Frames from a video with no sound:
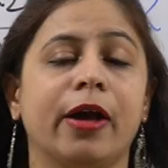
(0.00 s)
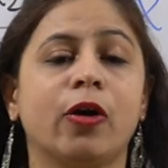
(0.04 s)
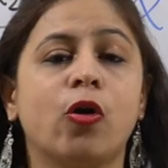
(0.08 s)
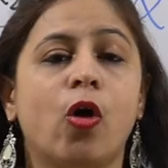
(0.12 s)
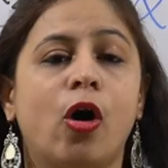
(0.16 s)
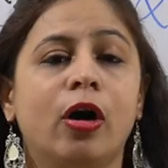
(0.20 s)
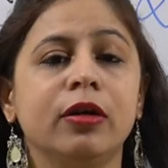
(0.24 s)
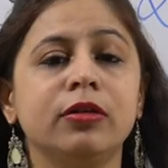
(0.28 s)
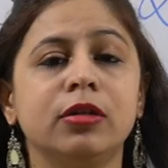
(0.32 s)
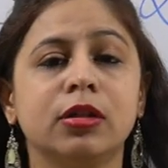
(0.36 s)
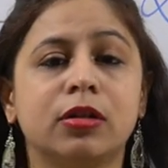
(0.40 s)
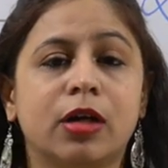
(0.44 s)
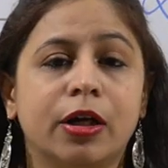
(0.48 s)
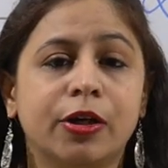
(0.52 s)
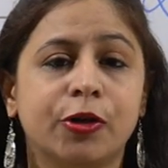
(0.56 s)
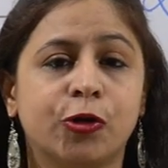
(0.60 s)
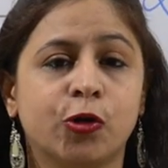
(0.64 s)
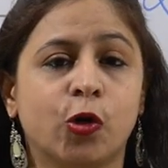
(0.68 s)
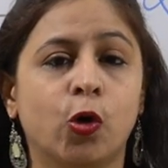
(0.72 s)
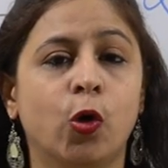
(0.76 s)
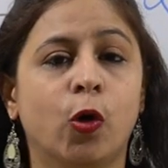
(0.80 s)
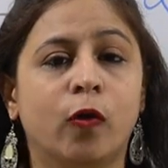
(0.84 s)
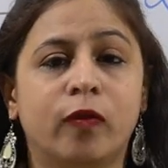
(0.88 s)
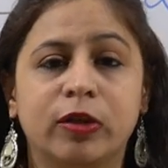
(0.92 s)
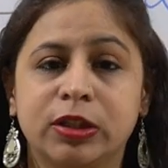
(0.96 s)
I got the
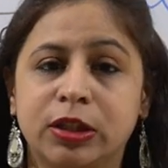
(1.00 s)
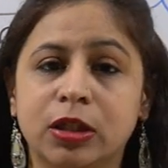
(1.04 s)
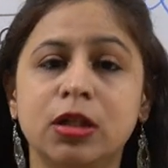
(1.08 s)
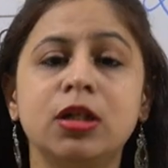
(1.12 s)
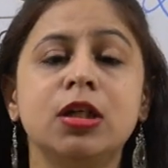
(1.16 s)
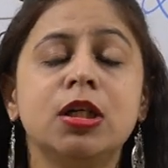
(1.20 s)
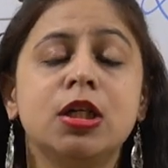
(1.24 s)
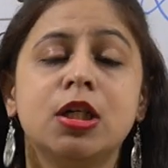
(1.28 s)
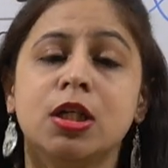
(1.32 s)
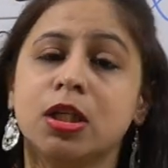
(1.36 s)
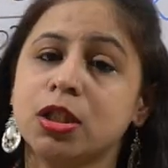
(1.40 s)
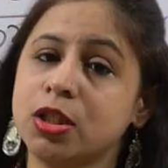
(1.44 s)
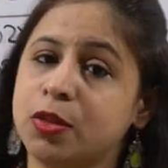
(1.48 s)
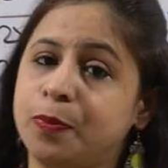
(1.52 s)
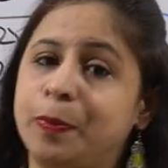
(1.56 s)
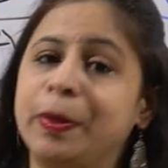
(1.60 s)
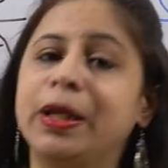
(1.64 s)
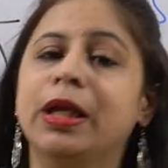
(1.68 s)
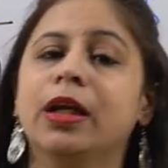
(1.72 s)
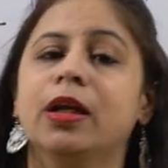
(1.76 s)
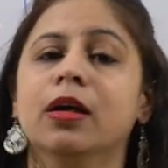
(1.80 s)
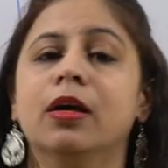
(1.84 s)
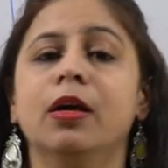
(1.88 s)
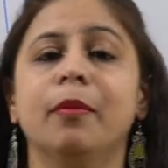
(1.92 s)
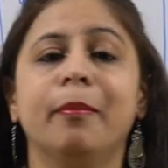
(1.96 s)
control over the
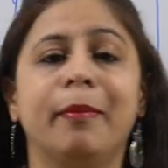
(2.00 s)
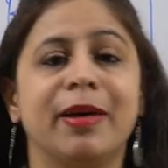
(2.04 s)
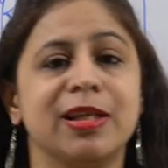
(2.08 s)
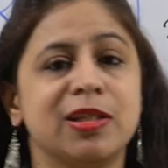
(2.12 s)
speed.